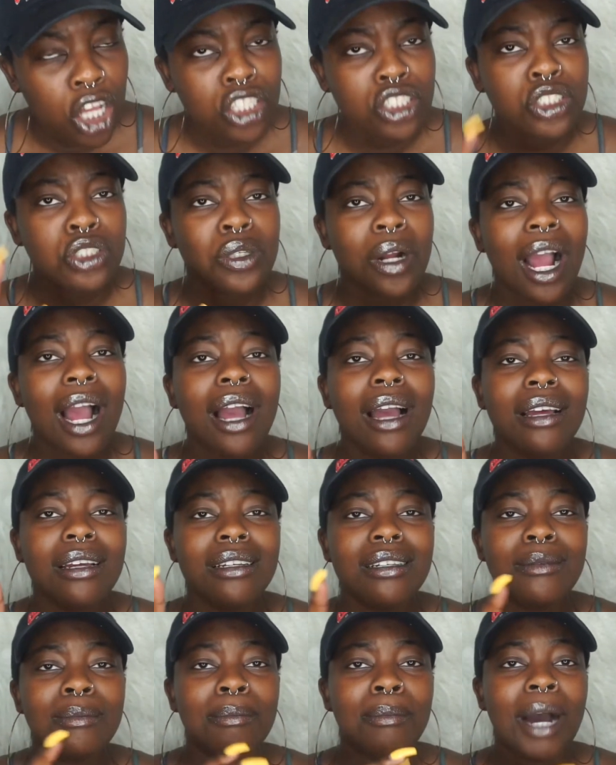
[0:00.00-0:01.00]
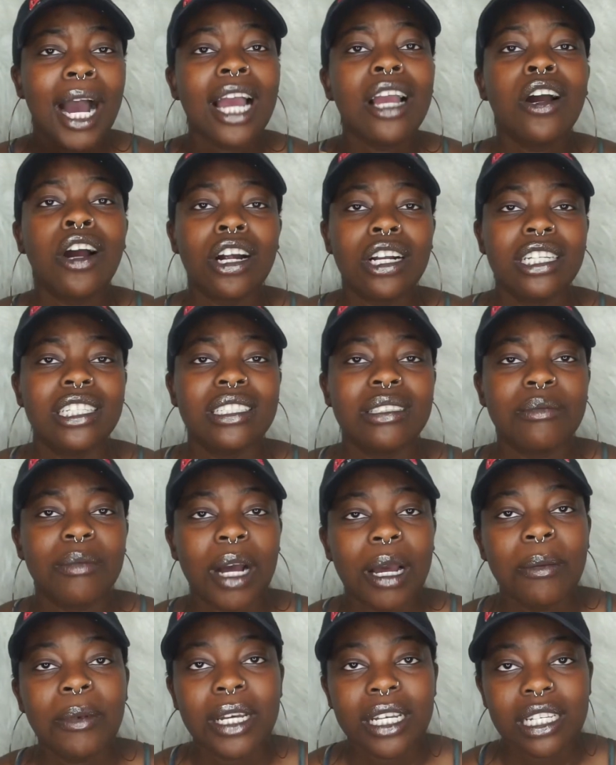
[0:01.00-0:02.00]
try my hardest,
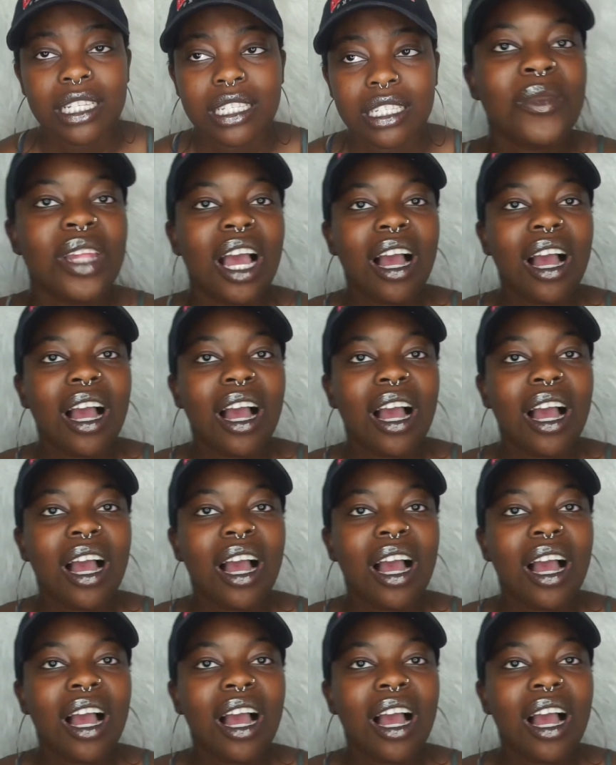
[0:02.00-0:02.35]
my best.